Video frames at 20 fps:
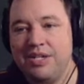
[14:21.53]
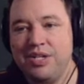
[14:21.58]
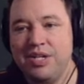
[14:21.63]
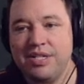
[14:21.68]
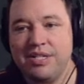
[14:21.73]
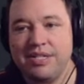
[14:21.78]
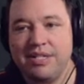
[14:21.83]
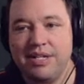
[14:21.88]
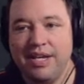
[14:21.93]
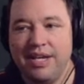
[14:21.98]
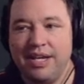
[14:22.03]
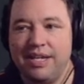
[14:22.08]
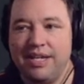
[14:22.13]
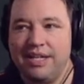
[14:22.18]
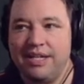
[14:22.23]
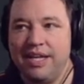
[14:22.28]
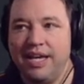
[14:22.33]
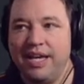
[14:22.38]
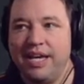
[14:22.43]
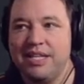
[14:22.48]
just, it
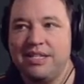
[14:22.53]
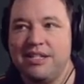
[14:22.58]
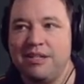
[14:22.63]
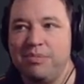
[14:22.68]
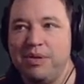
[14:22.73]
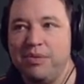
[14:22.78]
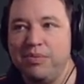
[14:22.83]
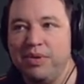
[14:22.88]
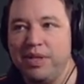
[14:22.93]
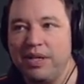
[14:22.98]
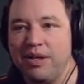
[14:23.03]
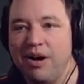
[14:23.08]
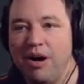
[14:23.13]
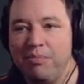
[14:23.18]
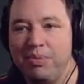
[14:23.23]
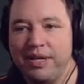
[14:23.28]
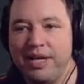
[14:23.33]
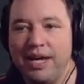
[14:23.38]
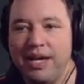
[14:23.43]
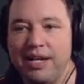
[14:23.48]
gets to be really
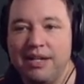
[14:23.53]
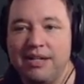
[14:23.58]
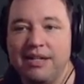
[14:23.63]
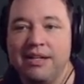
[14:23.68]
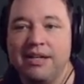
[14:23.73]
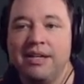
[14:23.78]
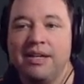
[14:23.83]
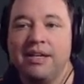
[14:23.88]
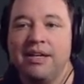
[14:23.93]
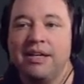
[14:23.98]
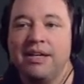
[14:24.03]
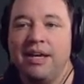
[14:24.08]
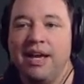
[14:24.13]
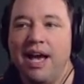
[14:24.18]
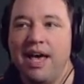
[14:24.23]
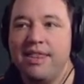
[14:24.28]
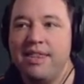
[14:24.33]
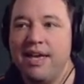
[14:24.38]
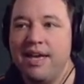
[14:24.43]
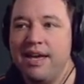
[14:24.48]
complicated.
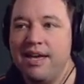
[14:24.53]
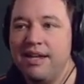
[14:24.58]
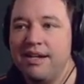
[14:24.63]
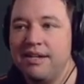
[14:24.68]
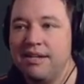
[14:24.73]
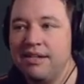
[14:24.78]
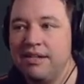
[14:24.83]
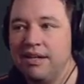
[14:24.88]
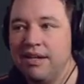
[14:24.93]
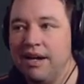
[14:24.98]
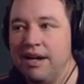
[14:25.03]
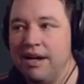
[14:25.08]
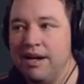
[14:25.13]
And then